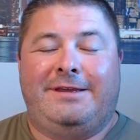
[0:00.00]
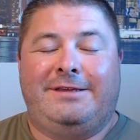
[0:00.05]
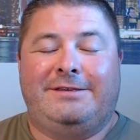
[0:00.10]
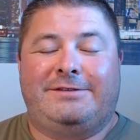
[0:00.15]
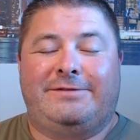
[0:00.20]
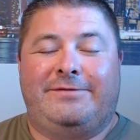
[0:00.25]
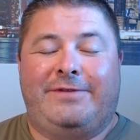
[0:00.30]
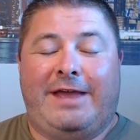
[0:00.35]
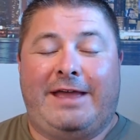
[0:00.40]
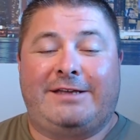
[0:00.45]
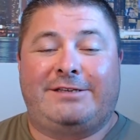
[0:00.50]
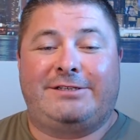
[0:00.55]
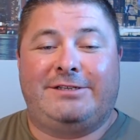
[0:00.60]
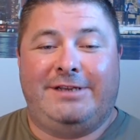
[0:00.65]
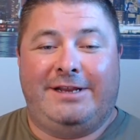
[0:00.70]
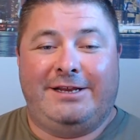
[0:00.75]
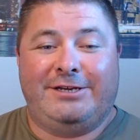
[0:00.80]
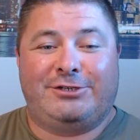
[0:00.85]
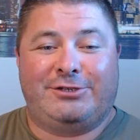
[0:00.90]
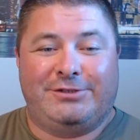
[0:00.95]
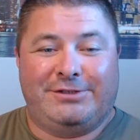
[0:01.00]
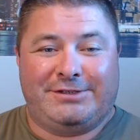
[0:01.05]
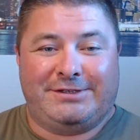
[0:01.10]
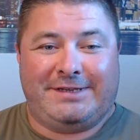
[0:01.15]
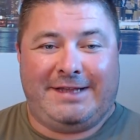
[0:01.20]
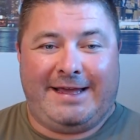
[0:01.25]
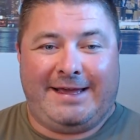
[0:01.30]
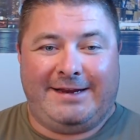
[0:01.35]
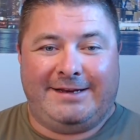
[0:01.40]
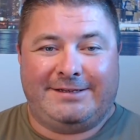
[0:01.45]
his vaccination
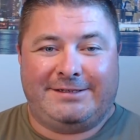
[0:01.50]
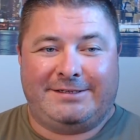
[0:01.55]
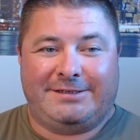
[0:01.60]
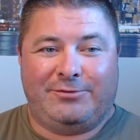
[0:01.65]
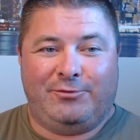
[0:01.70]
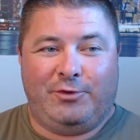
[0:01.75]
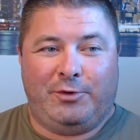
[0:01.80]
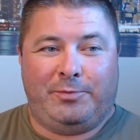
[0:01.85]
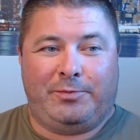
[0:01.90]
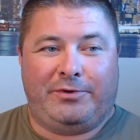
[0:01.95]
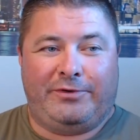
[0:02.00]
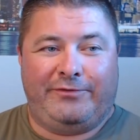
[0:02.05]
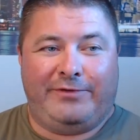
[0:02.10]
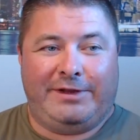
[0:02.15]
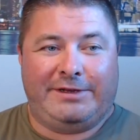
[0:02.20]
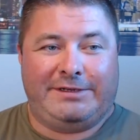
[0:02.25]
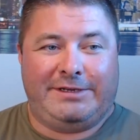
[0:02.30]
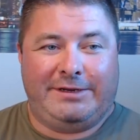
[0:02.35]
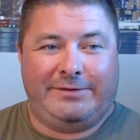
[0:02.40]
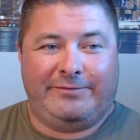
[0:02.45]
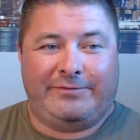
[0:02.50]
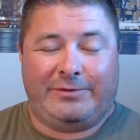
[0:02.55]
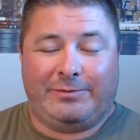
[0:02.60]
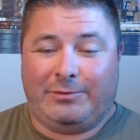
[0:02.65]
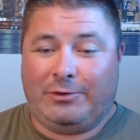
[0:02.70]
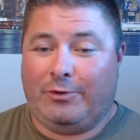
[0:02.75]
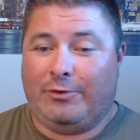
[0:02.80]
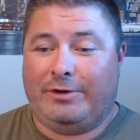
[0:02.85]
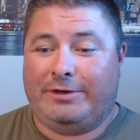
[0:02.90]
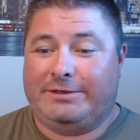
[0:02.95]
status will prevent him from
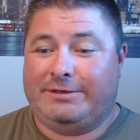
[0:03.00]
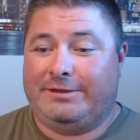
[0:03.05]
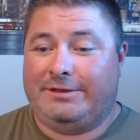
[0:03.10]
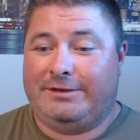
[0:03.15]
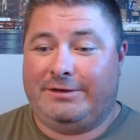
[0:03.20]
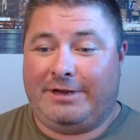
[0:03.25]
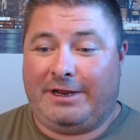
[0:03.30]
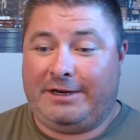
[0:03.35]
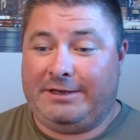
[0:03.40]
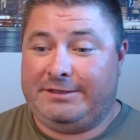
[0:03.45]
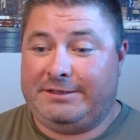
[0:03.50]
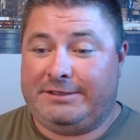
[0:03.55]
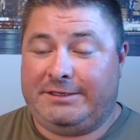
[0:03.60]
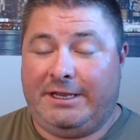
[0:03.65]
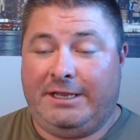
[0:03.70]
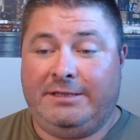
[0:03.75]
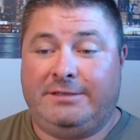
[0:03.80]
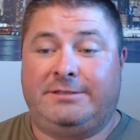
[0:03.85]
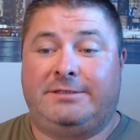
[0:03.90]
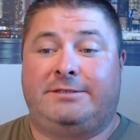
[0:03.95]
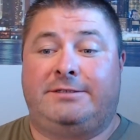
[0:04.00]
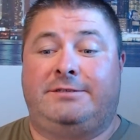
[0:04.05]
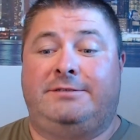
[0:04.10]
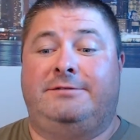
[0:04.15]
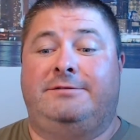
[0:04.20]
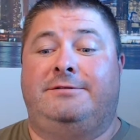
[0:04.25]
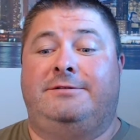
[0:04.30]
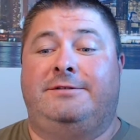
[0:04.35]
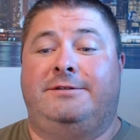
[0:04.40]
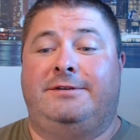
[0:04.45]
going to the United States.
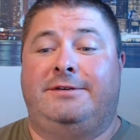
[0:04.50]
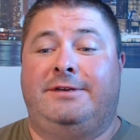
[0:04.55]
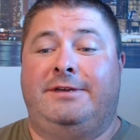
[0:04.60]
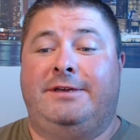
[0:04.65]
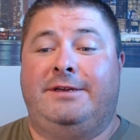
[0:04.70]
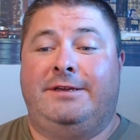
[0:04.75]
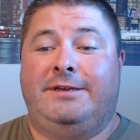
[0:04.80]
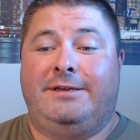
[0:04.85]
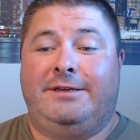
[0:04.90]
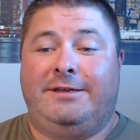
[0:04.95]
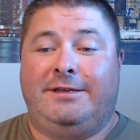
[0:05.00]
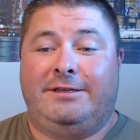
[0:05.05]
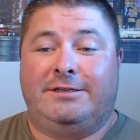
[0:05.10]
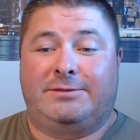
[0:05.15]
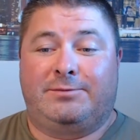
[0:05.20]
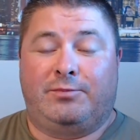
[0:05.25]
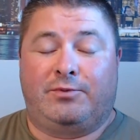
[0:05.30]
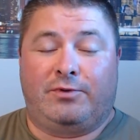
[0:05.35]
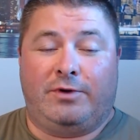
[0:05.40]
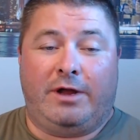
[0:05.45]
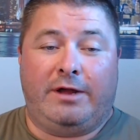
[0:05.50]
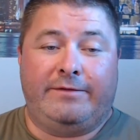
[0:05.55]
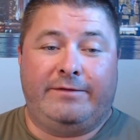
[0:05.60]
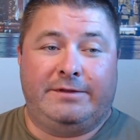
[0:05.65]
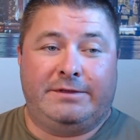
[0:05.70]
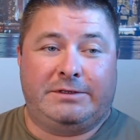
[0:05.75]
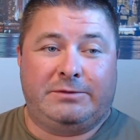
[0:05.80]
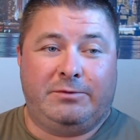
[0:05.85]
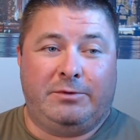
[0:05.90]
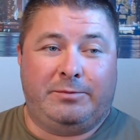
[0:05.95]
His
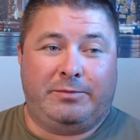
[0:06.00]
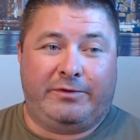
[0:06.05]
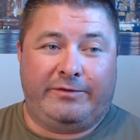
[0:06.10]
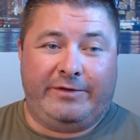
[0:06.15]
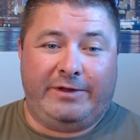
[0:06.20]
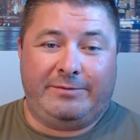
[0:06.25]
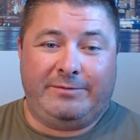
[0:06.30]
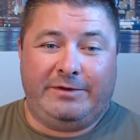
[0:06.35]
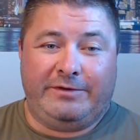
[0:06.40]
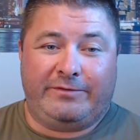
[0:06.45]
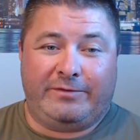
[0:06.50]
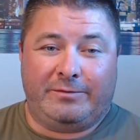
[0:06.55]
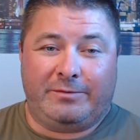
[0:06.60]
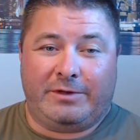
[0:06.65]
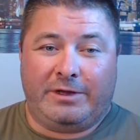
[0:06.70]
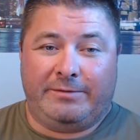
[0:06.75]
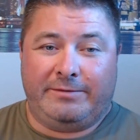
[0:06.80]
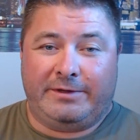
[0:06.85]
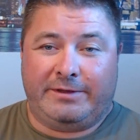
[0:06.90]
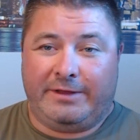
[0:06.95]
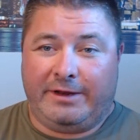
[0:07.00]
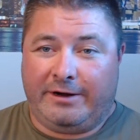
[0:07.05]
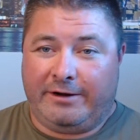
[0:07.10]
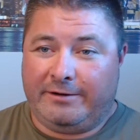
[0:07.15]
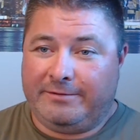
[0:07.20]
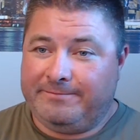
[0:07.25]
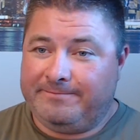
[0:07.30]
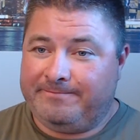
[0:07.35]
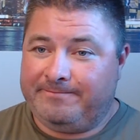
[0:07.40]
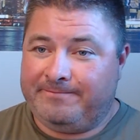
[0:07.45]
province will prevent me from coming
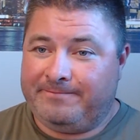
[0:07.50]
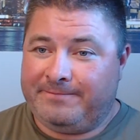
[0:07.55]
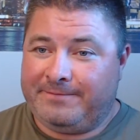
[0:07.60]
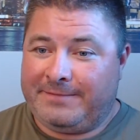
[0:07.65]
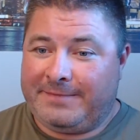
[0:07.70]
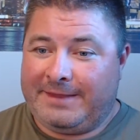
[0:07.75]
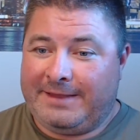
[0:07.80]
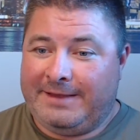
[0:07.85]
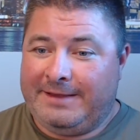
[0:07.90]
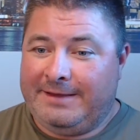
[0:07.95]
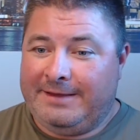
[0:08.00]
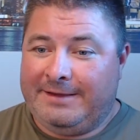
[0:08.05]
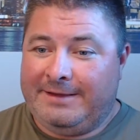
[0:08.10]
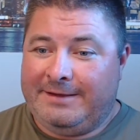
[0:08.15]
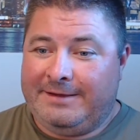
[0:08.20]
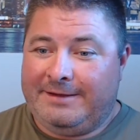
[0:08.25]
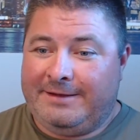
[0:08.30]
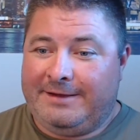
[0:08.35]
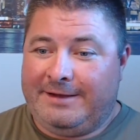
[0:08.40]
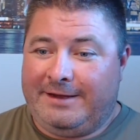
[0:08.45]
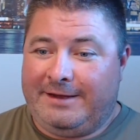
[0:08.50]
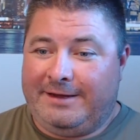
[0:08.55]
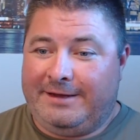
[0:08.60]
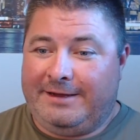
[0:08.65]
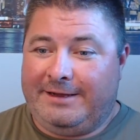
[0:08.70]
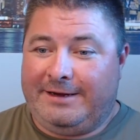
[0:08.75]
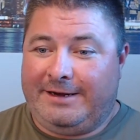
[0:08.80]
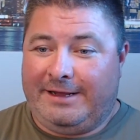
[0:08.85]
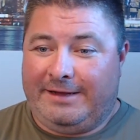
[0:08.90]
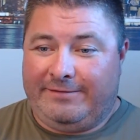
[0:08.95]
there
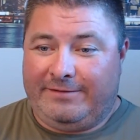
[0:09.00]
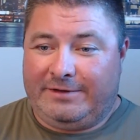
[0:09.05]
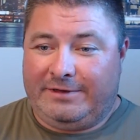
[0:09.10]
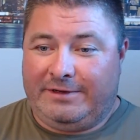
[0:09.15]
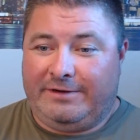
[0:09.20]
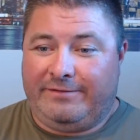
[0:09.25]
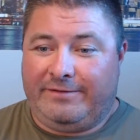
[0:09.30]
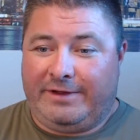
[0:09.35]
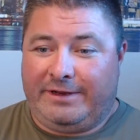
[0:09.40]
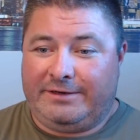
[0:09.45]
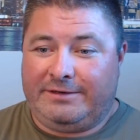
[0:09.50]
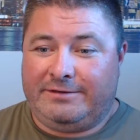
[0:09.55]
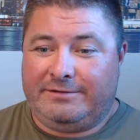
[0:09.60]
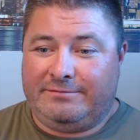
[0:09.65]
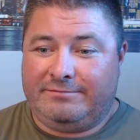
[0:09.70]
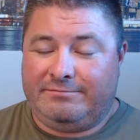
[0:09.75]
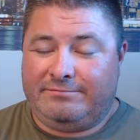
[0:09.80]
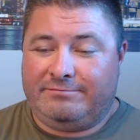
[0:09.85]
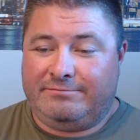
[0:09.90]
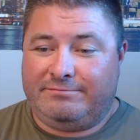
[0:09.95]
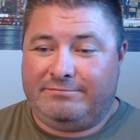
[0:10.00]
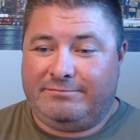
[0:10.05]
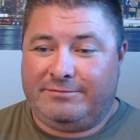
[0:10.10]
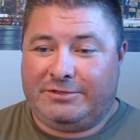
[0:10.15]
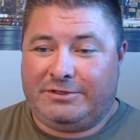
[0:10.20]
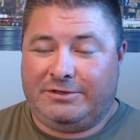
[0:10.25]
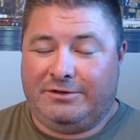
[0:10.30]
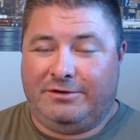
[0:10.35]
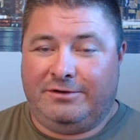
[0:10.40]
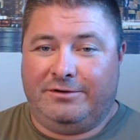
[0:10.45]
and having an event.
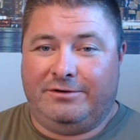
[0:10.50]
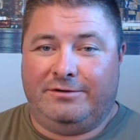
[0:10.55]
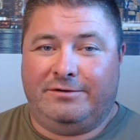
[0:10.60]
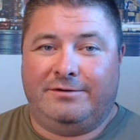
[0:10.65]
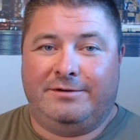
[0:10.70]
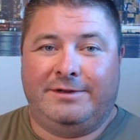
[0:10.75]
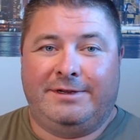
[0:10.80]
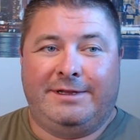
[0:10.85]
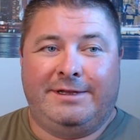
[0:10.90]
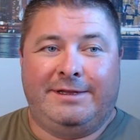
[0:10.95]
So